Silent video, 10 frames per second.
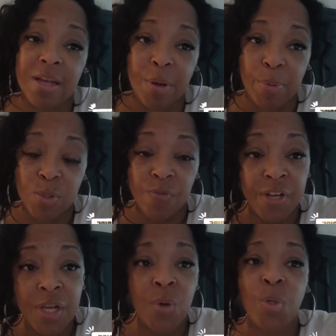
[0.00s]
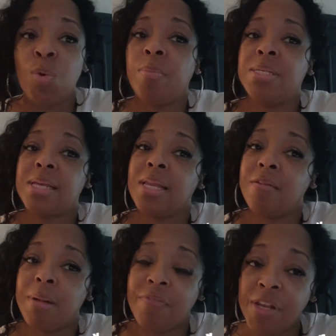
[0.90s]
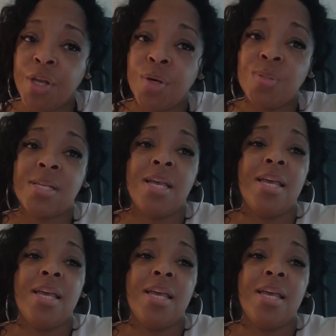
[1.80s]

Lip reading: time I post a video and you won't miss any of my videos.